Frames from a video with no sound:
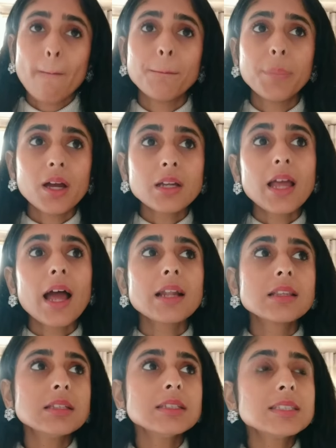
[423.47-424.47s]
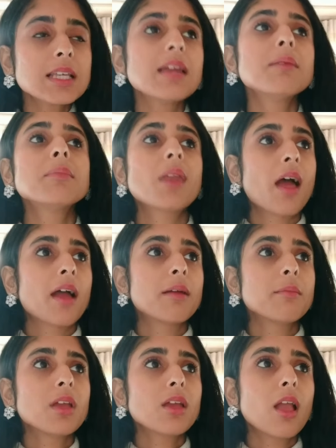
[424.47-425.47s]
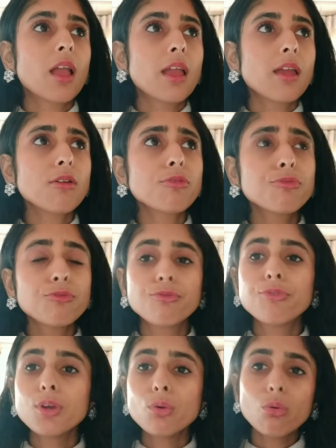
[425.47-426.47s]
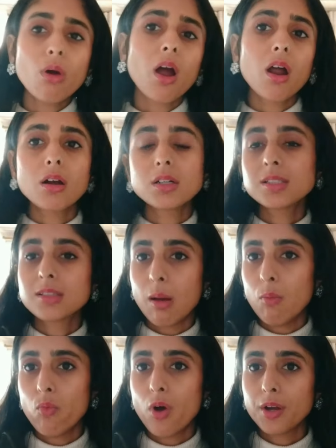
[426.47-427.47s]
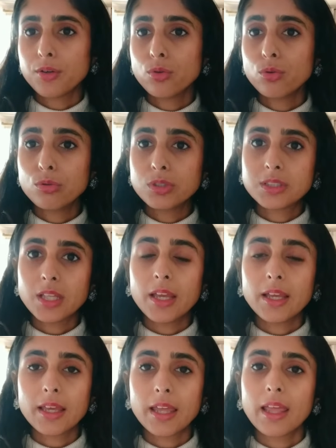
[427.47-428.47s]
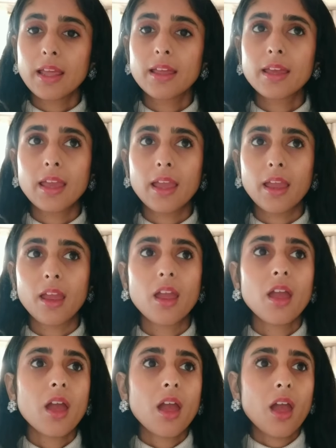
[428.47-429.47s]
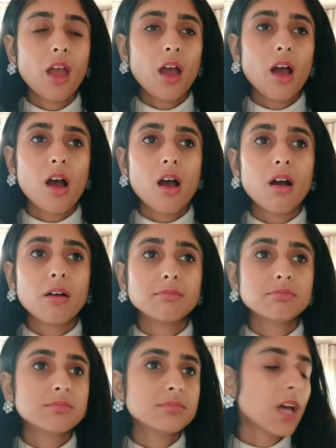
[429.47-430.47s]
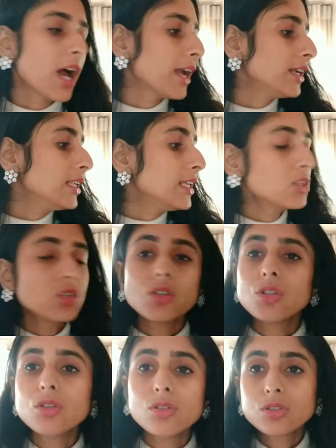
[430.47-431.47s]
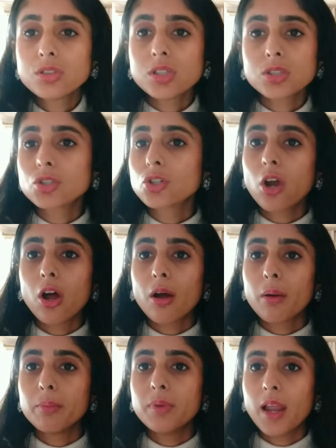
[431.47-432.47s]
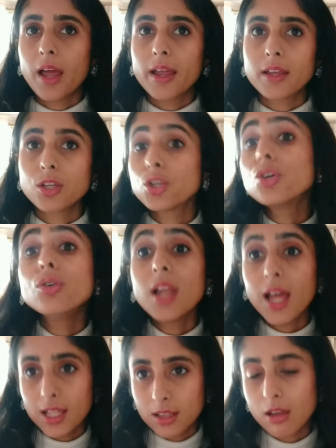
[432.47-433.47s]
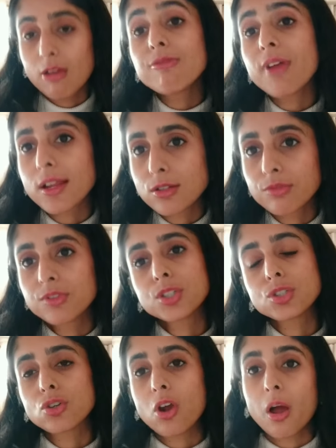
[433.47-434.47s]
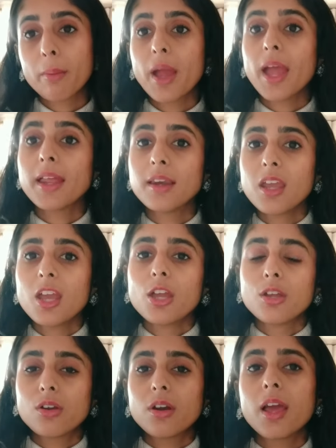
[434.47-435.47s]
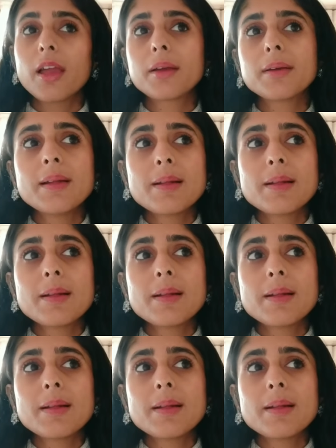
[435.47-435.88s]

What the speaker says: But at the same time, if you are someone who's thinking, okay, I need to use this scrub, like, you like the effect of this scrub, and you're like,